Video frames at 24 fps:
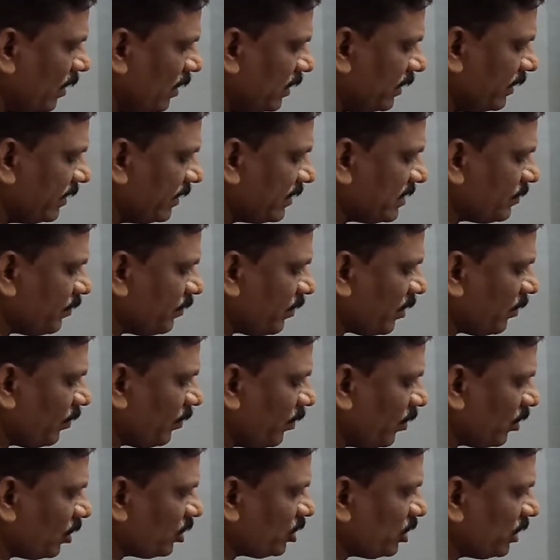is
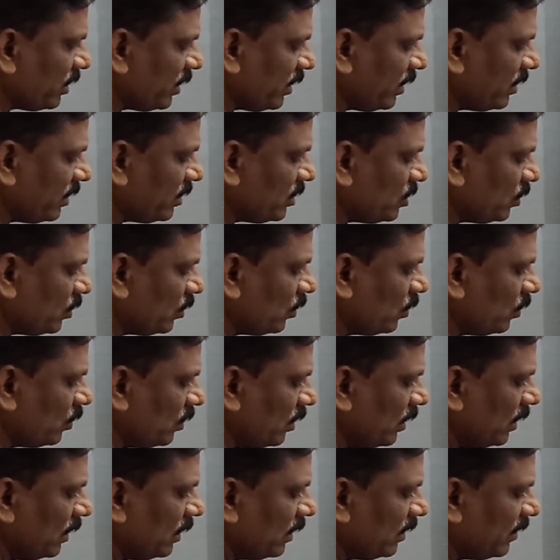proportional to
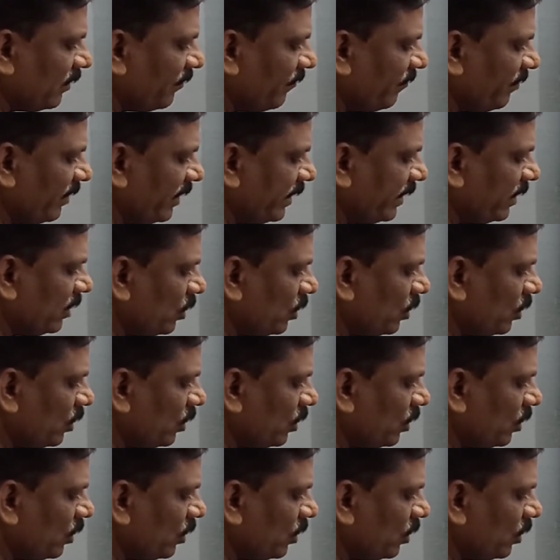V